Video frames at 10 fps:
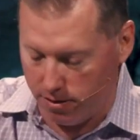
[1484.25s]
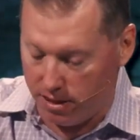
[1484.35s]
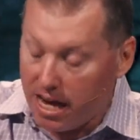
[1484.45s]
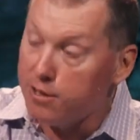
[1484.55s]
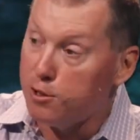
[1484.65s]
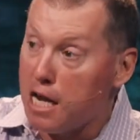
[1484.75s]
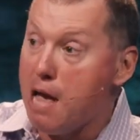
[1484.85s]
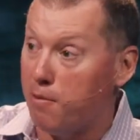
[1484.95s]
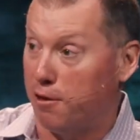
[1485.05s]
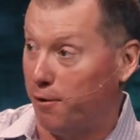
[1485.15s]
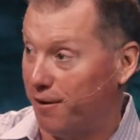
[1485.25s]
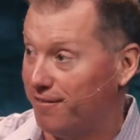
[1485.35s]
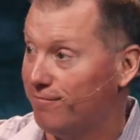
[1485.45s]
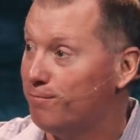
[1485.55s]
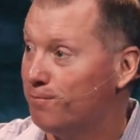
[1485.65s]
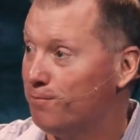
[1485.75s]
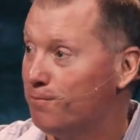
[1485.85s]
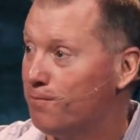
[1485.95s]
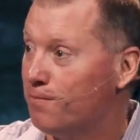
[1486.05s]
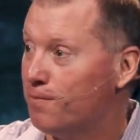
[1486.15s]
That's Tabitha.
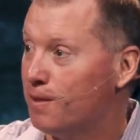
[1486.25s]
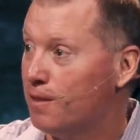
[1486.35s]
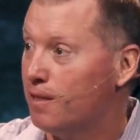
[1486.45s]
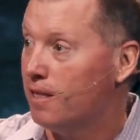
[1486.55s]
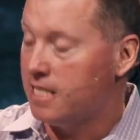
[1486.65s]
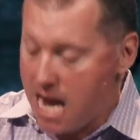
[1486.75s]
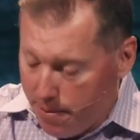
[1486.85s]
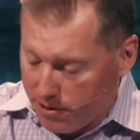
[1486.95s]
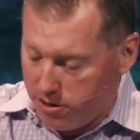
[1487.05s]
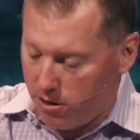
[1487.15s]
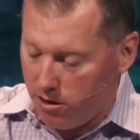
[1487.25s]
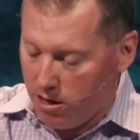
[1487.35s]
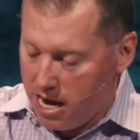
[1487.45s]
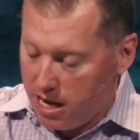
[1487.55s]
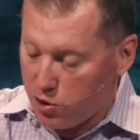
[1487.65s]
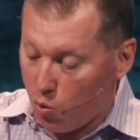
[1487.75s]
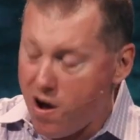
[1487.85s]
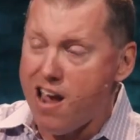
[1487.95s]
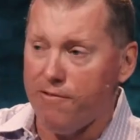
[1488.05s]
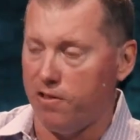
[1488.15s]
Tabitha, as a
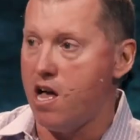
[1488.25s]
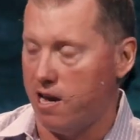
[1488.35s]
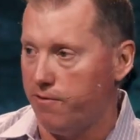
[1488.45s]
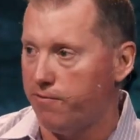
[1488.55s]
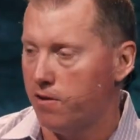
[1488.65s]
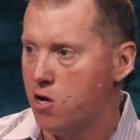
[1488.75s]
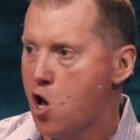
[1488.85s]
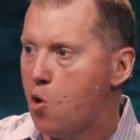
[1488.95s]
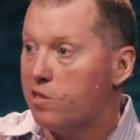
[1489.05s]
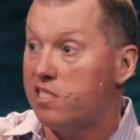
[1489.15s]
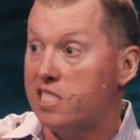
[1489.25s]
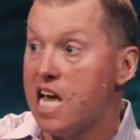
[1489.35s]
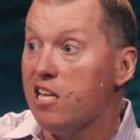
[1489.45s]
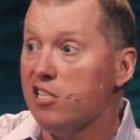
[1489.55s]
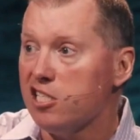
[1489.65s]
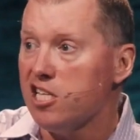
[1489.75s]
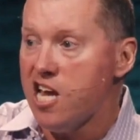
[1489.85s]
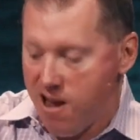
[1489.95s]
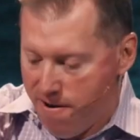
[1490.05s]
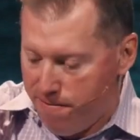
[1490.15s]
way of life, was
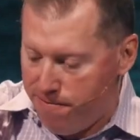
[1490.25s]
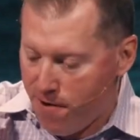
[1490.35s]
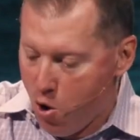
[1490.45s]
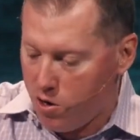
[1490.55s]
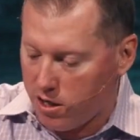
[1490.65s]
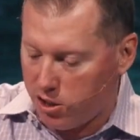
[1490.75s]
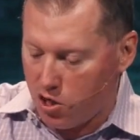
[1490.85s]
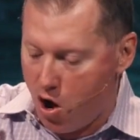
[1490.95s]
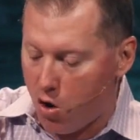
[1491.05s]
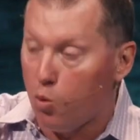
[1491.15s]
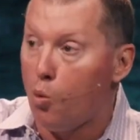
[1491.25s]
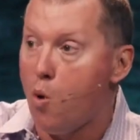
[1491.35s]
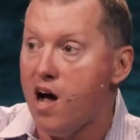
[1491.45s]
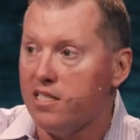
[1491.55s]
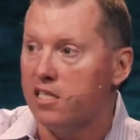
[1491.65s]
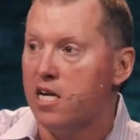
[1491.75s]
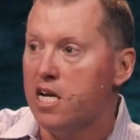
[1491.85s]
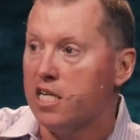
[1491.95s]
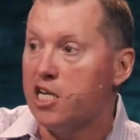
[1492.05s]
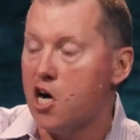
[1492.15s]
zealously focused on what
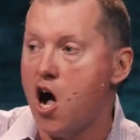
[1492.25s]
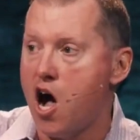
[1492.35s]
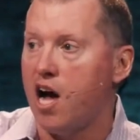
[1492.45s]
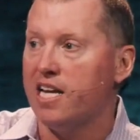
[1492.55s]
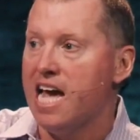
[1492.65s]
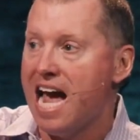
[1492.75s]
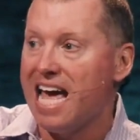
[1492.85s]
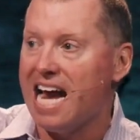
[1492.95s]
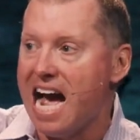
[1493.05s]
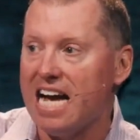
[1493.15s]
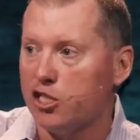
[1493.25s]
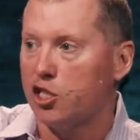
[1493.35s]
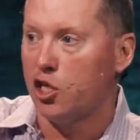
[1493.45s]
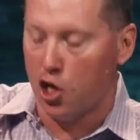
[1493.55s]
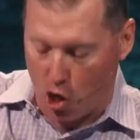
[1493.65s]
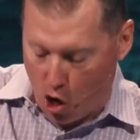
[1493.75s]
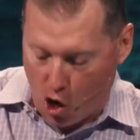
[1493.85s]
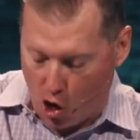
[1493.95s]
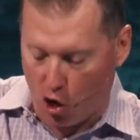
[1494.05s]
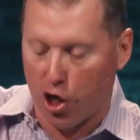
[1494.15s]
God had asked
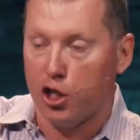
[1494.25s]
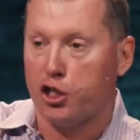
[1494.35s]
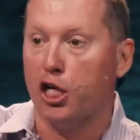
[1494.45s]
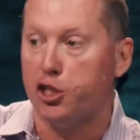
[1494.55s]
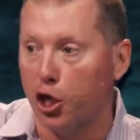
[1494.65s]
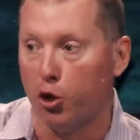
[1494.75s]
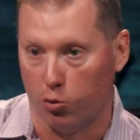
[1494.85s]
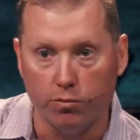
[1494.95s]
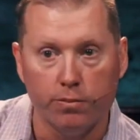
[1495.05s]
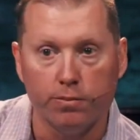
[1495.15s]
her to do.